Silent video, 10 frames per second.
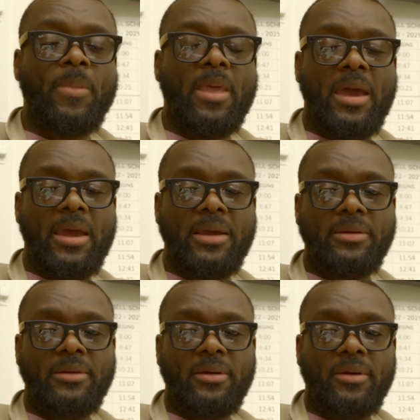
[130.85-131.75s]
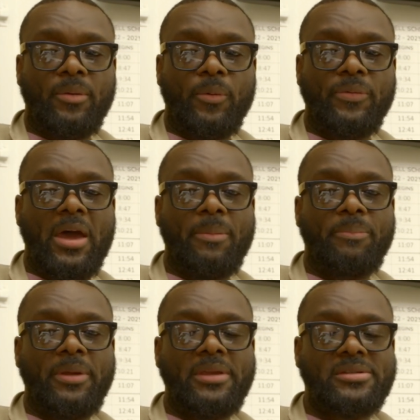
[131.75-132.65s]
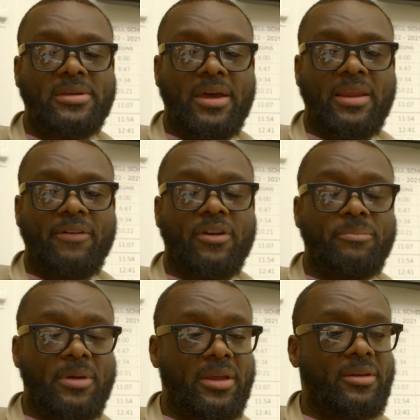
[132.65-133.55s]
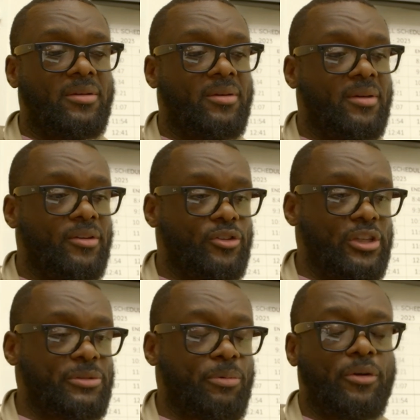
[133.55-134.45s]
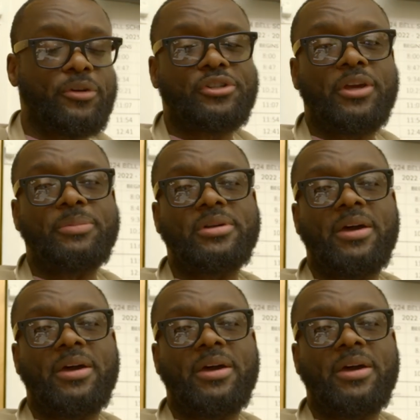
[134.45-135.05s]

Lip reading: And with that being said, I've committed to these partnerships.